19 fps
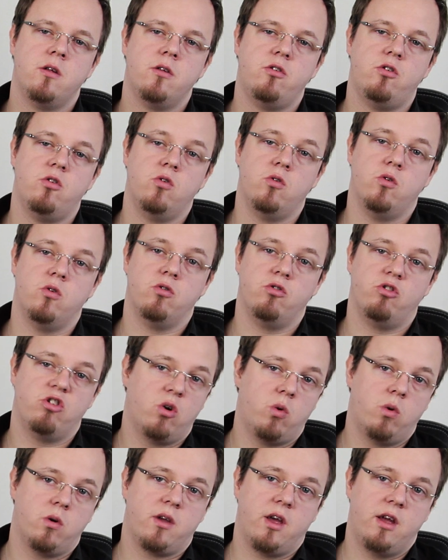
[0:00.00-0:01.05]
to
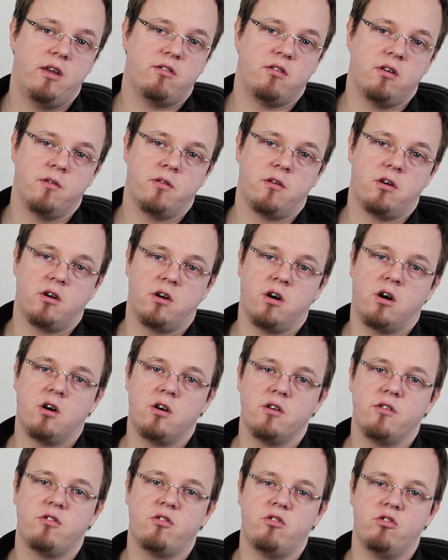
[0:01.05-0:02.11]
showcase on their
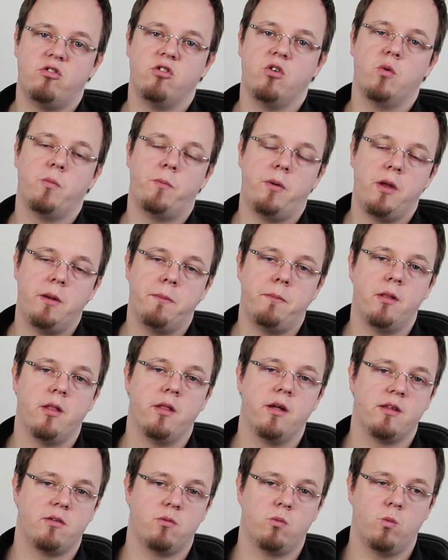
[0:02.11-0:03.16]
cars, to show people
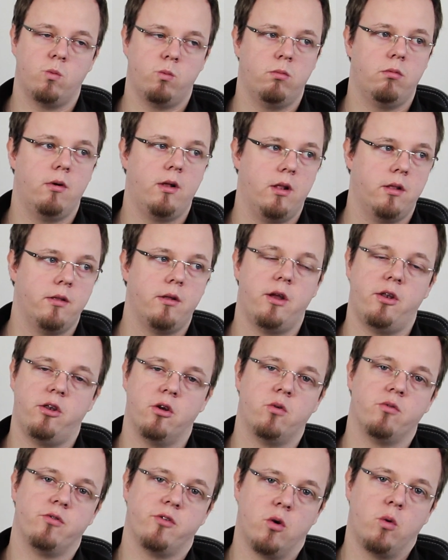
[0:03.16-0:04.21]
that, well, they
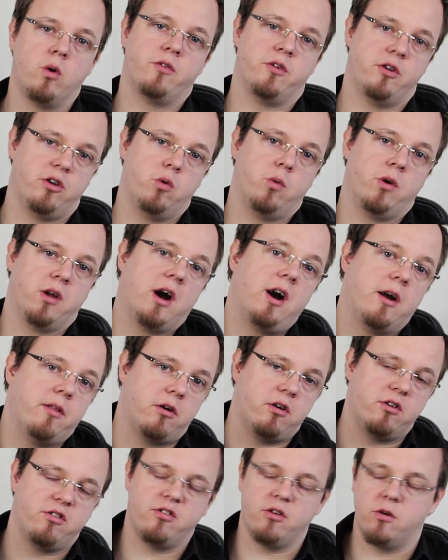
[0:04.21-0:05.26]
don't know what they're doing
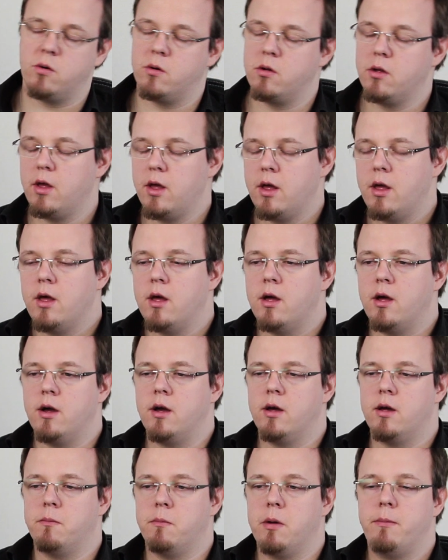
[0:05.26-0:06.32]
either. So
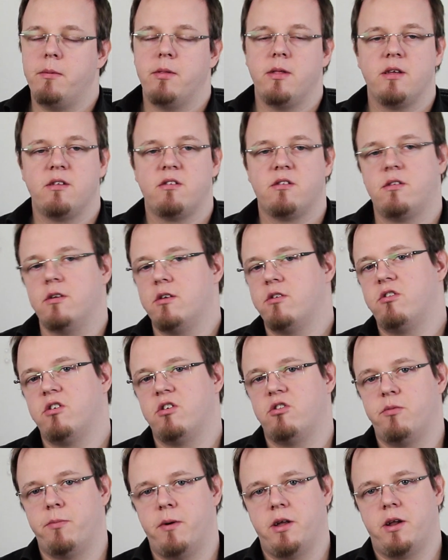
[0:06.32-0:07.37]
maybe that's not
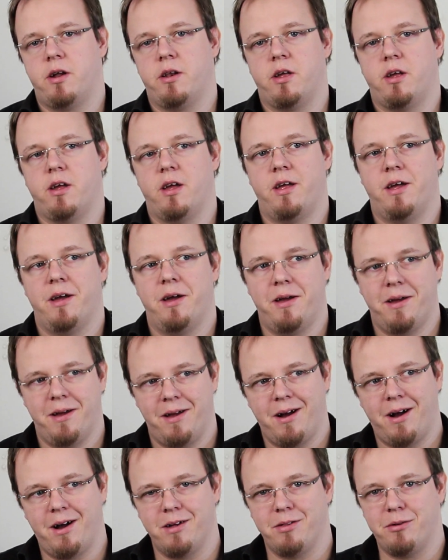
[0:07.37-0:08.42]
such a bad idea
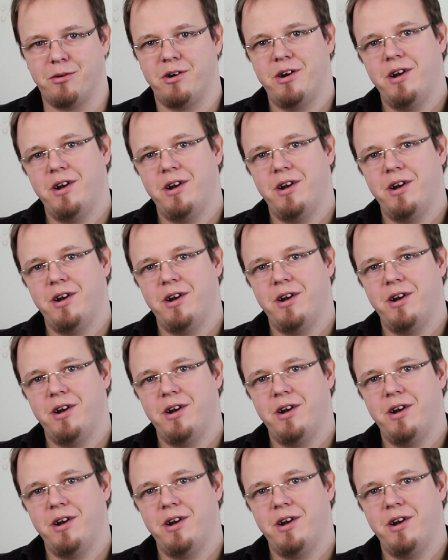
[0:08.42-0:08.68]
either.